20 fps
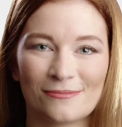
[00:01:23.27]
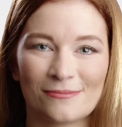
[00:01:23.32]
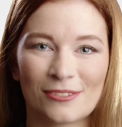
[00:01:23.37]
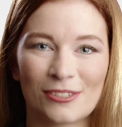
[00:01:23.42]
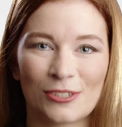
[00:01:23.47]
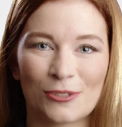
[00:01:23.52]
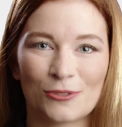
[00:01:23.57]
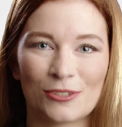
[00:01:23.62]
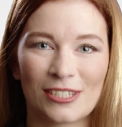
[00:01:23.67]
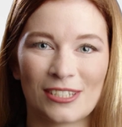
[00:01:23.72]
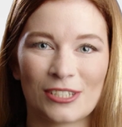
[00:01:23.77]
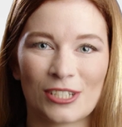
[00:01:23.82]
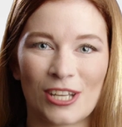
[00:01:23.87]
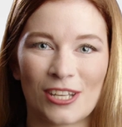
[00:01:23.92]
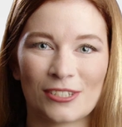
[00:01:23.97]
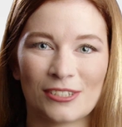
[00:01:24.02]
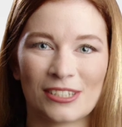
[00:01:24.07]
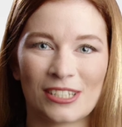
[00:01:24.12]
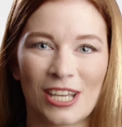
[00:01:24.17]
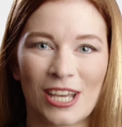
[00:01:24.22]
You can
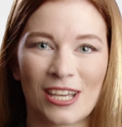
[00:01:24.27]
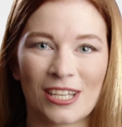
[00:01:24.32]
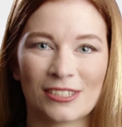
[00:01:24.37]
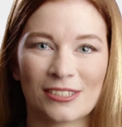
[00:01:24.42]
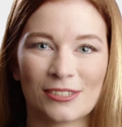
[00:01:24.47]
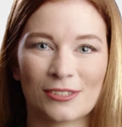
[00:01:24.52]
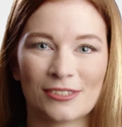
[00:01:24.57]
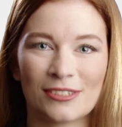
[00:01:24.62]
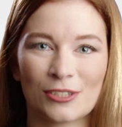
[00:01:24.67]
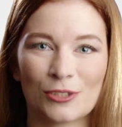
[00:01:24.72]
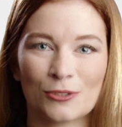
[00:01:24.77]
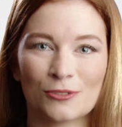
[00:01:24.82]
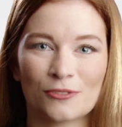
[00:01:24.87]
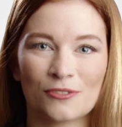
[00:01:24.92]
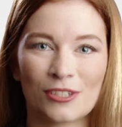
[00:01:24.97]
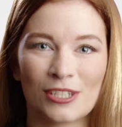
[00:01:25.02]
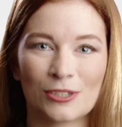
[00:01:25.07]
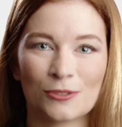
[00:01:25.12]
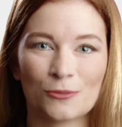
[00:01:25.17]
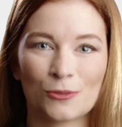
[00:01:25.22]
contact us via
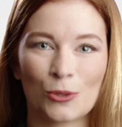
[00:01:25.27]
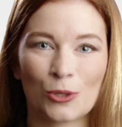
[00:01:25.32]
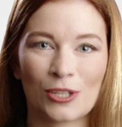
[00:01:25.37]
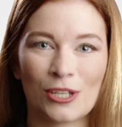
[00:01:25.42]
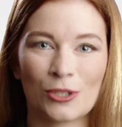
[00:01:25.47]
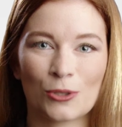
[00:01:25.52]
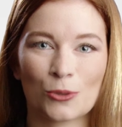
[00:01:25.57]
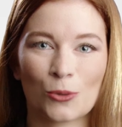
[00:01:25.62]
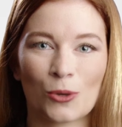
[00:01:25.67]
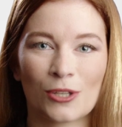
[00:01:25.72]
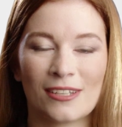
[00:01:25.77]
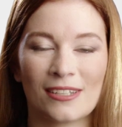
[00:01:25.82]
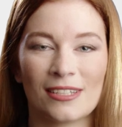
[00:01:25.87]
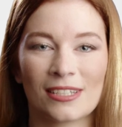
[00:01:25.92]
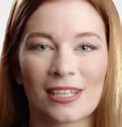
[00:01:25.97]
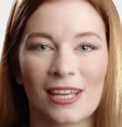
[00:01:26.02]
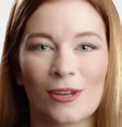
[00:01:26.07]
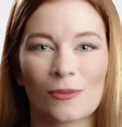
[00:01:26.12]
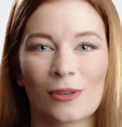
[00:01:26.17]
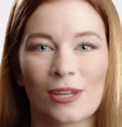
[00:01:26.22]
Facebook,
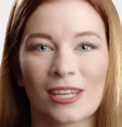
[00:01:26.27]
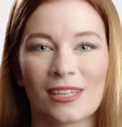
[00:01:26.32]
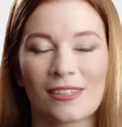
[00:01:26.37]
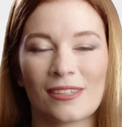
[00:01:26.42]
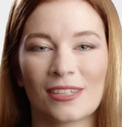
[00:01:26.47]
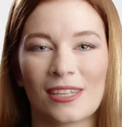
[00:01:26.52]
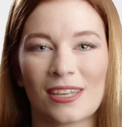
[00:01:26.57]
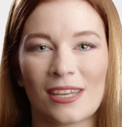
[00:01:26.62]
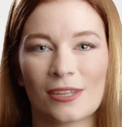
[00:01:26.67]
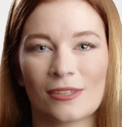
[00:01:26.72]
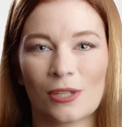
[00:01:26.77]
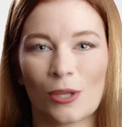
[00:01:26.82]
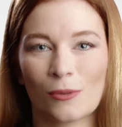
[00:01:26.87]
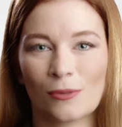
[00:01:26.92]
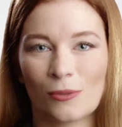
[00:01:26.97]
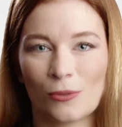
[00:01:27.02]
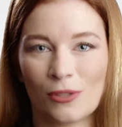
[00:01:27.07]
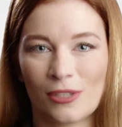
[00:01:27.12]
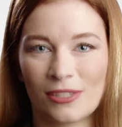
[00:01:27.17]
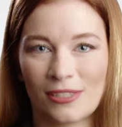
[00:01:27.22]
WhatsApp, and
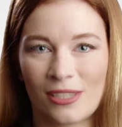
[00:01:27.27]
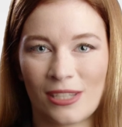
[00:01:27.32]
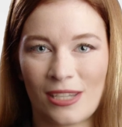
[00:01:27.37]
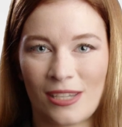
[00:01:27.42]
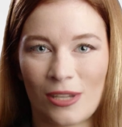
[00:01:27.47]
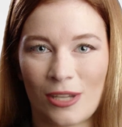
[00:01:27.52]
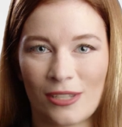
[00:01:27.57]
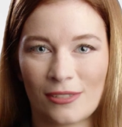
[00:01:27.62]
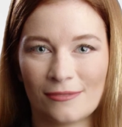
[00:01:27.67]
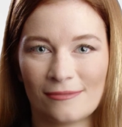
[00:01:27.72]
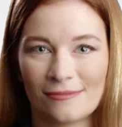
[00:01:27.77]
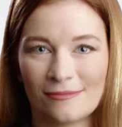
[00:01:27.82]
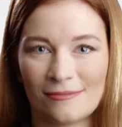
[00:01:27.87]
Telegram. Order now.